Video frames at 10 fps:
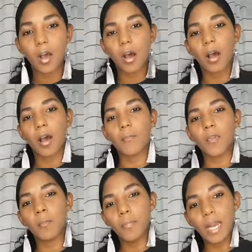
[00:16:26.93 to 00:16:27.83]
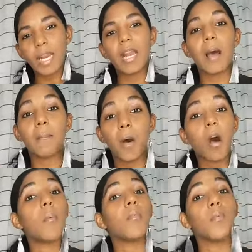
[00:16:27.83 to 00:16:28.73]
on being a
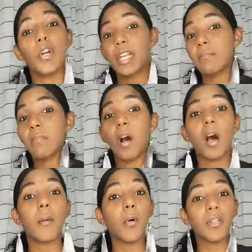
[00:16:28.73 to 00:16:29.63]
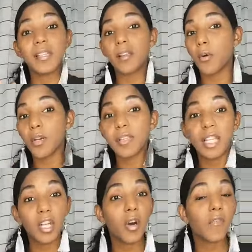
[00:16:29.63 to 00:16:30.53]
mom, working mom, or
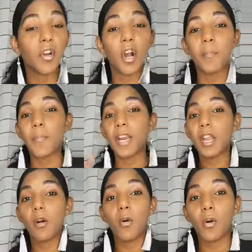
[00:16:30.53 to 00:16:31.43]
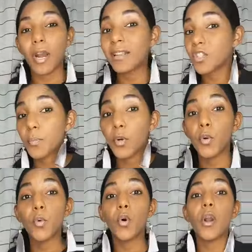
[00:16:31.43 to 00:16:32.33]
CEO of your company, or
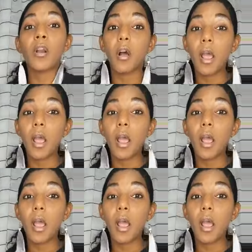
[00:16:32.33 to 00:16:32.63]
entrepreneur,